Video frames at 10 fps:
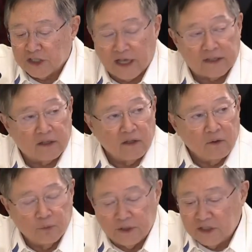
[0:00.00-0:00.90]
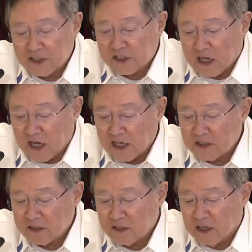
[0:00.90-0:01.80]
that we
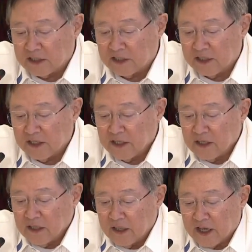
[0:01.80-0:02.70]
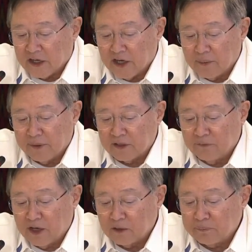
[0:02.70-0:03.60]
discussed at the economic
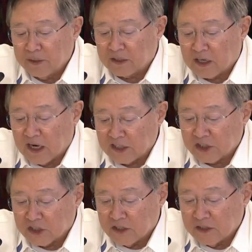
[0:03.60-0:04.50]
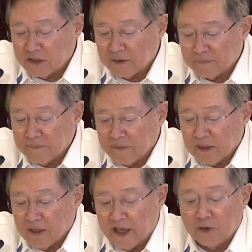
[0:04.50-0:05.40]
development cluster
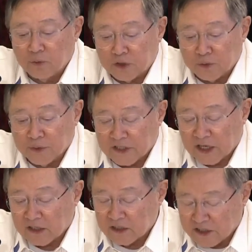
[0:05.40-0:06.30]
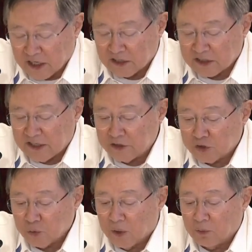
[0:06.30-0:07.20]
and which will Secretary
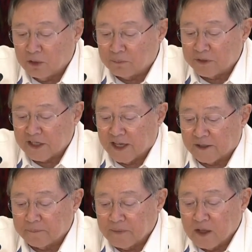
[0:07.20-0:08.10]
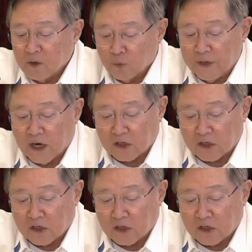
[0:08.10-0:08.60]
Chua will present, we are